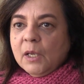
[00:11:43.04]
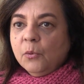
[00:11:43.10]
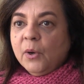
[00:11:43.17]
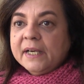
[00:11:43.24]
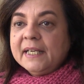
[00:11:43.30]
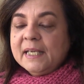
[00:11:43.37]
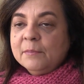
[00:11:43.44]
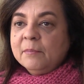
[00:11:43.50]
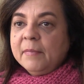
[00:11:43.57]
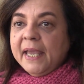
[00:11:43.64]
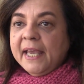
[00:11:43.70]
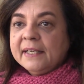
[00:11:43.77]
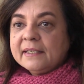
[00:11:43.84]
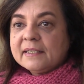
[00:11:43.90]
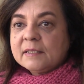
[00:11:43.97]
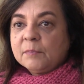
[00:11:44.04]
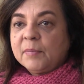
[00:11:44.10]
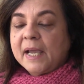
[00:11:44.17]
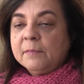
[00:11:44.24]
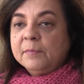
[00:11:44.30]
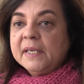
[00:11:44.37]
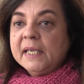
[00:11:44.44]
what he meant
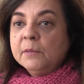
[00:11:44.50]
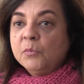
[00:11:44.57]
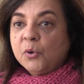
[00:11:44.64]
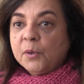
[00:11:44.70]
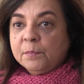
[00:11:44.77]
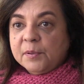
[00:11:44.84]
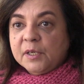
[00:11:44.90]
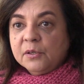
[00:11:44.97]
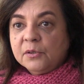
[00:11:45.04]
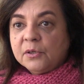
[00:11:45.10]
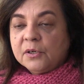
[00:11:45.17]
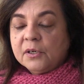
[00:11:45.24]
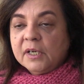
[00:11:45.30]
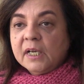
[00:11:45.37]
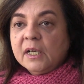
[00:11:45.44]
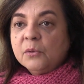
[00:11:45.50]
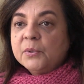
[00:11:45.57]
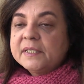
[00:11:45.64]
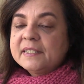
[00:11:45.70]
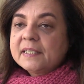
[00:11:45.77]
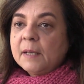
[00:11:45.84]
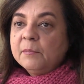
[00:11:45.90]
by being more pure
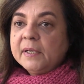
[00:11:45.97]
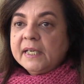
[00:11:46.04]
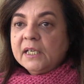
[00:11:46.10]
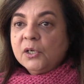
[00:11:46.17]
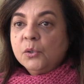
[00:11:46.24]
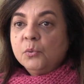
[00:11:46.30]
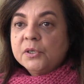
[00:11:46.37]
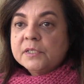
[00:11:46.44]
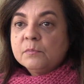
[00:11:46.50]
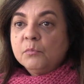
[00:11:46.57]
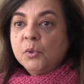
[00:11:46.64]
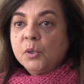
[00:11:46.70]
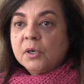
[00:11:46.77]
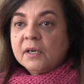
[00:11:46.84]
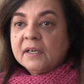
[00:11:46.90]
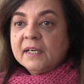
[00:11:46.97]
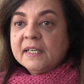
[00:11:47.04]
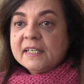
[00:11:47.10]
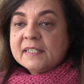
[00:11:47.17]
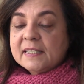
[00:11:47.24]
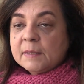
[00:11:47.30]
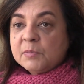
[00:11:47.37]
was somebody who was more
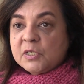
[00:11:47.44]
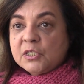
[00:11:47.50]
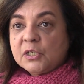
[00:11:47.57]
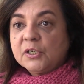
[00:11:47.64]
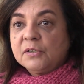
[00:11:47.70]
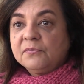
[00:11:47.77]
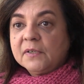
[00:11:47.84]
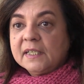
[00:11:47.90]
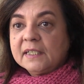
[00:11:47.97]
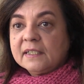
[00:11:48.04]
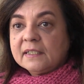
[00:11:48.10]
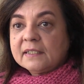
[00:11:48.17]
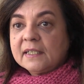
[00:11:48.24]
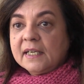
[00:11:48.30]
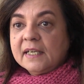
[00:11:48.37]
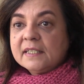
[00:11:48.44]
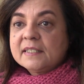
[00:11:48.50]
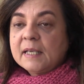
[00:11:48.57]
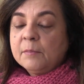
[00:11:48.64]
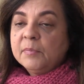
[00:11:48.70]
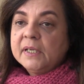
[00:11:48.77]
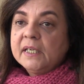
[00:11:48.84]
subservient,
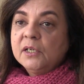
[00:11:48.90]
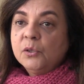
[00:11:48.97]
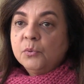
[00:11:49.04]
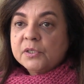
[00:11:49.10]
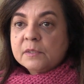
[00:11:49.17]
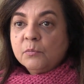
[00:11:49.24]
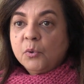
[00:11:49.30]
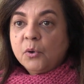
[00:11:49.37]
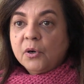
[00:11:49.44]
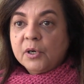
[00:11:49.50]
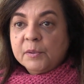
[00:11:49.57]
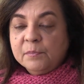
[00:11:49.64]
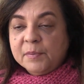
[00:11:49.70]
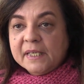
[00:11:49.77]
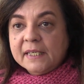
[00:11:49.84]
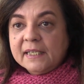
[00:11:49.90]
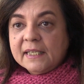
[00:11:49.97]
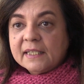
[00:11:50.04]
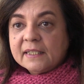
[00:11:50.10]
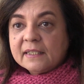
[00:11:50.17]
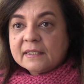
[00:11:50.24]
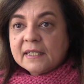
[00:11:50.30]
somebody who was more
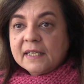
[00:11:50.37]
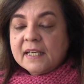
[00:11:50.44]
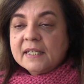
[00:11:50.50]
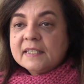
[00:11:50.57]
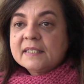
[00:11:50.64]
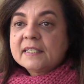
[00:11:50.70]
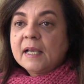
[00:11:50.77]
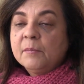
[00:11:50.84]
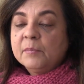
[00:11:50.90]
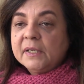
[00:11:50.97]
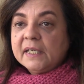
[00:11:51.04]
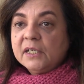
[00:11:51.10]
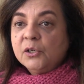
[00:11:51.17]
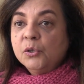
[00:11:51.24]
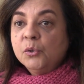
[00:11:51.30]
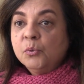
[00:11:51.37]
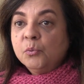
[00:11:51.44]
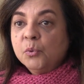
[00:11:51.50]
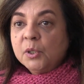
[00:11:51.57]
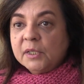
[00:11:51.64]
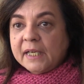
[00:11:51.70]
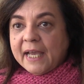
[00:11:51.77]
obedient, somebody who
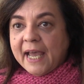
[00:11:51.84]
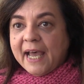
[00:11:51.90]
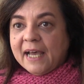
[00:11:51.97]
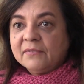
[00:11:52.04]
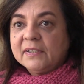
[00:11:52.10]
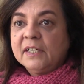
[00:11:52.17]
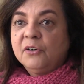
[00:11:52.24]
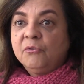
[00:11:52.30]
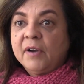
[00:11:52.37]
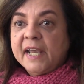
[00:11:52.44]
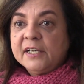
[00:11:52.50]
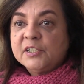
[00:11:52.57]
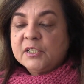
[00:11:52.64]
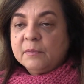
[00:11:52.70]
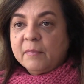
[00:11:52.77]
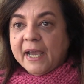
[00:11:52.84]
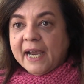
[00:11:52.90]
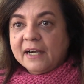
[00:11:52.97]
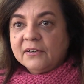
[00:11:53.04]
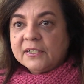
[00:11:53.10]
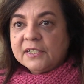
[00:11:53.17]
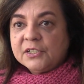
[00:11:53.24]
would have an arranged
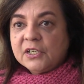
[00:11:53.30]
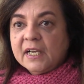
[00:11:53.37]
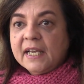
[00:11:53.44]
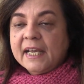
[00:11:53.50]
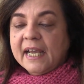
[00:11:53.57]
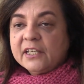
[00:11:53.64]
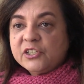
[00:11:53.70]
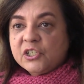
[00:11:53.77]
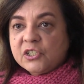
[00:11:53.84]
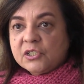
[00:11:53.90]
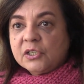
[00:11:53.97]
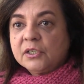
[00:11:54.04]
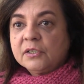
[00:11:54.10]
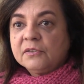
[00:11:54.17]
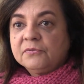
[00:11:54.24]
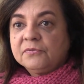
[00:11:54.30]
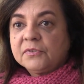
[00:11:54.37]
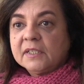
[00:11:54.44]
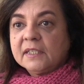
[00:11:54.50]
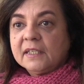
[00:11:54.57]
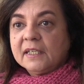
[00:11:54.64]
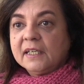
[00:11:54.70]
marriage and
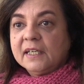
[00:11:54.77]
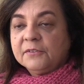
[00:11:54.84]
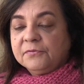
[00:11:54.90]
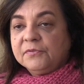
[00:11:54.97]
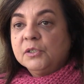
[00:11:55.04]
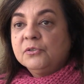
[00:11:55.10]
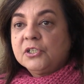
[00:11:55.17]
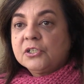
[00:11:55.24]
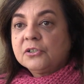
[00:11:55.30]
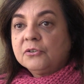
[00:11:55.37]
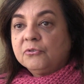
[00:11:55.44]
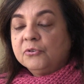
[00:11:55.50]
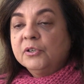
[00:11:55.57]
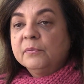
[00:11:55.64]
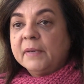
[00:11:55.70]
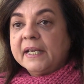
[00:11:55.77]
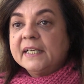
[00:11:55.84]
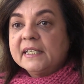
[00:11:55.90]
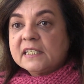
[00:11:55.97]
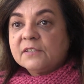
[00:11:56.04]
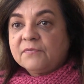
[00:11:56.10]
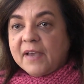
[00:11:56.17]
serve a future groom and
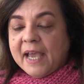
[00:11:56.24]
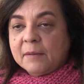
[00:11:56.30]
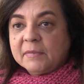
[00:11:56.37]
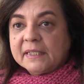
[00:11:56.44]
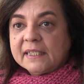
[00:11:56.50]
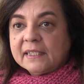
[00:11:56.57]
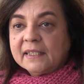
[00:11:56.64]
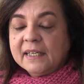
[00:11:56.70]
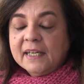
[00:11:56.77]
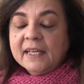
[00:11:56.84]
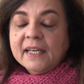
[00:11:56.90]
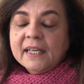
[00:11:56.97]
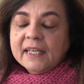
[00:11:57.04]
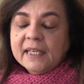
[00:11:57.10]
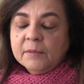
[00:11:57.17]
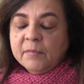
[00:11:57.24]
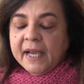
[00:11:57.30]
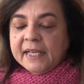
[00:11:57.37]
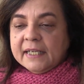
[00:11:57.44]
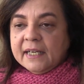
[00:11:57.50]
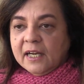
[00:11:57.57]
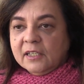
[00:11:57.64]
his family. In
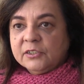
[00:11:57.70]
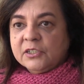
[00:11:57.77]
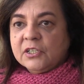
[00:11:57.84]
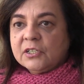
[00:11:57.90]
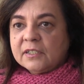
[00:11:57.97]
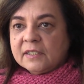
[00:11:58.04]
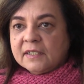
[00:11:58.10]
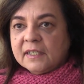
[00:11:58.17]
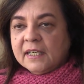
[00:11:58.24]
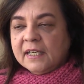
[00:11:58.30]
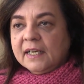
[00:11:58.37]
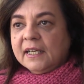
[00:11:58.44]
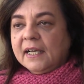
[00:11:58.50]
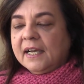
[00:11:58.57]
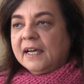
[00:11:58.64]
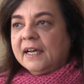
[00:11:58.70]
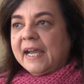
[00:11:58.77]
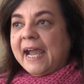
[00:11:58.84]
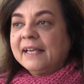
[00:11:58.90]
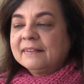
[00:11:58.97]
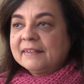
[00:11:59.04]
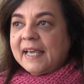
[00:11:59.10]
my culture, uh,
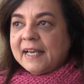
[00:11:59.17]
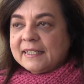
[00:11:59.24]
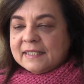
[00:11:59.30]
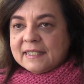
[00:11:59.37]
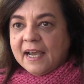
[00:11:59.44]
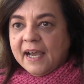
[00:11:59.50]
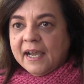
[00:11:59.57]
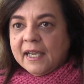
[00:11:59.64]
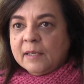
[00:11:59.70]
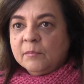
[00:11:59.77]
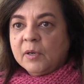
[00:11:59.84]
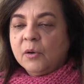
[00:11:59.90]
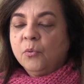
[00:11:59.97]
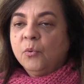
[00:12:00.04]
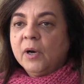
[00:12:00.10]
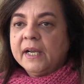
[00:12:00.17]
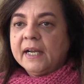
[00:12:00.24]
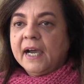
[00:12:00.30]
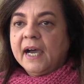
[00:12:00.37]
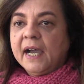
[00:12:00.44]
at that time, what